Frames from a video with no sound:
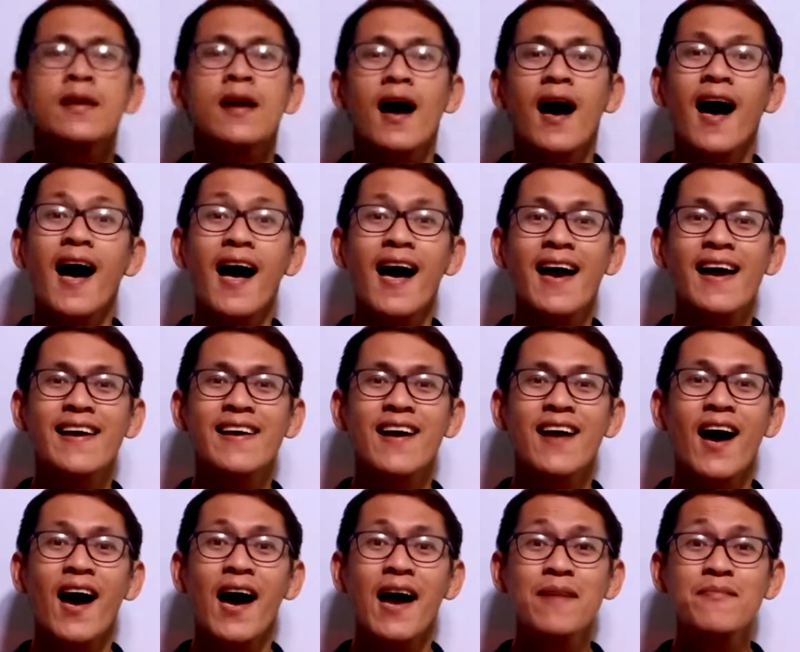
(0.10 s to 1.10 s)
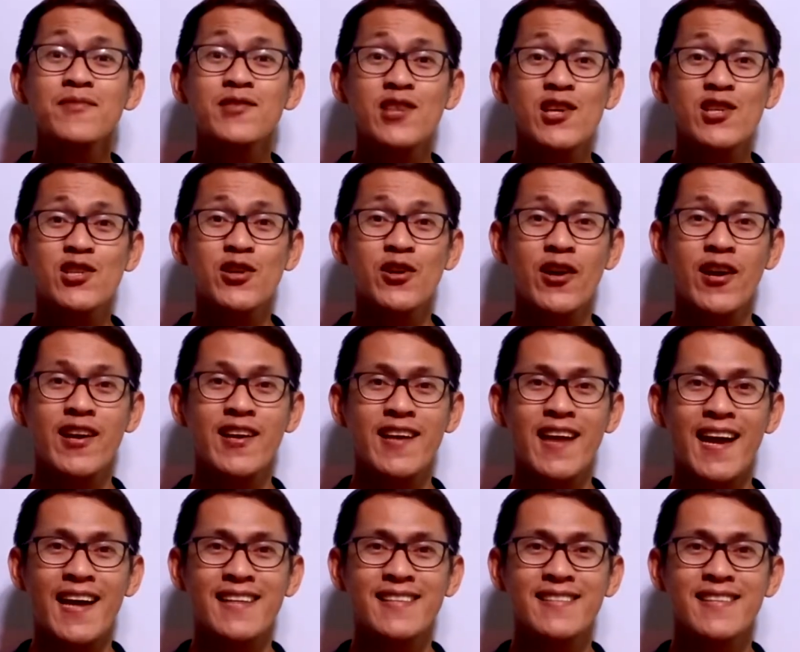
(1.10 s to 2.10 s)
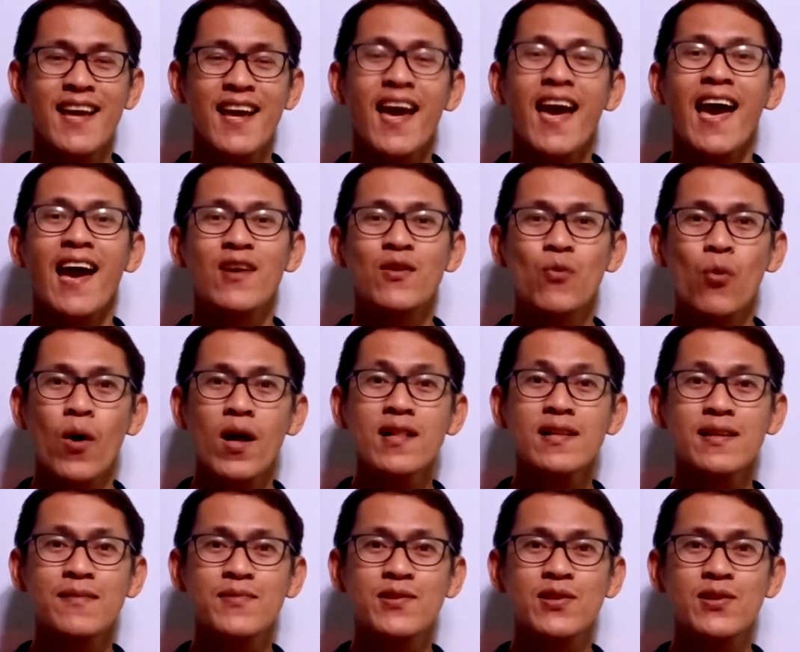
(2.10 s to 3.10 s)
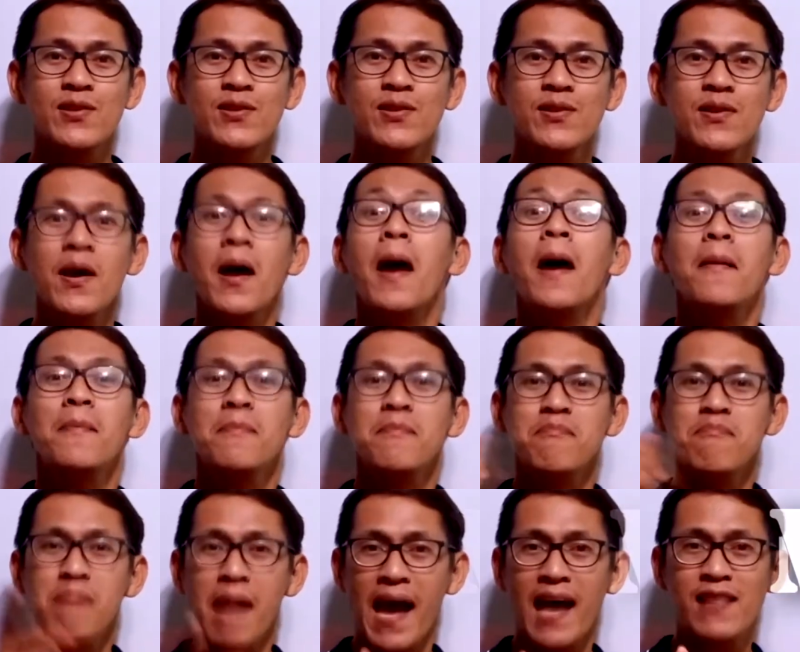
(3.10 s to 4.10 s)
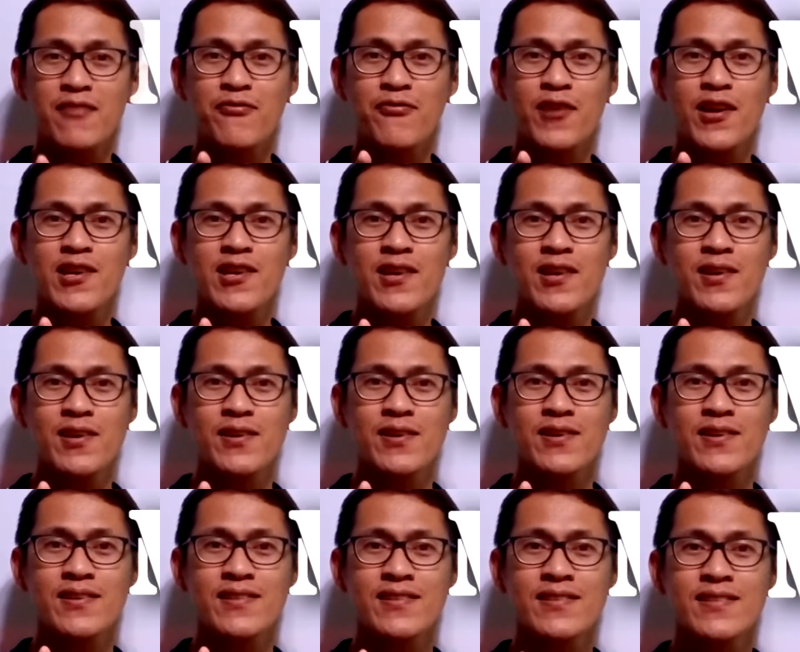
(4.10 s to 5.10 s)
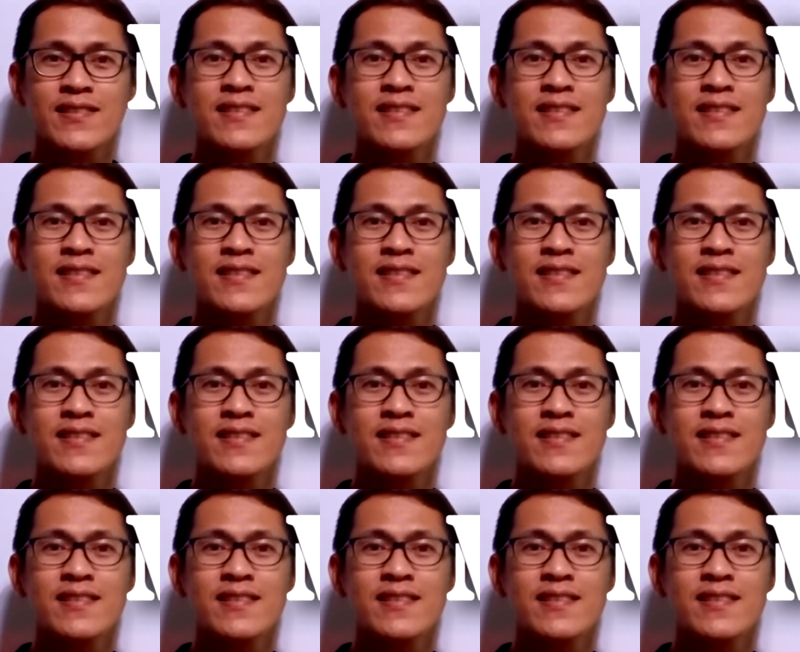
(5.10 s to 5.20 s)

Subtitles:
Hi, I'm Teacher Hernan and welcome to Math for You.